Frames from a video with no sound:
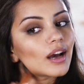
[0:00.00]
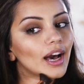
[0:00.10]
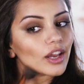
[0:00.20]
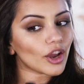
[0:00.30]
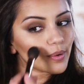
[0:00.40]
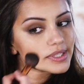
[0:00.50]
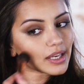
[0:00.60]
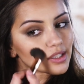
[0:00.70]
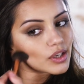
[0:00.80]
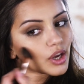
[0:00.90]
And I always
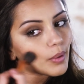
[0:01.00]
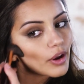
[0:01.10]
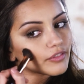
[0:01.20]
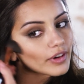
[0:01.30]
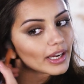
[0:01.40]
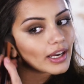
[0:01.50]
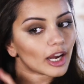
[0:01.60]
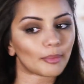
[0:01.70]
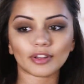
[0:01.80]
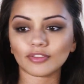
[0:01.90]
like to go over it a
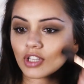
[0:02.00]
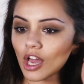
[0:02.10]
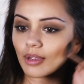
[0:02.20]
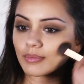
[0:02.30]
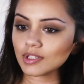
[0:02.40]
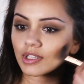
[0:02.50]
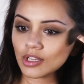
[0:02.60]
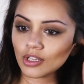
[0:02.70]
couple of times,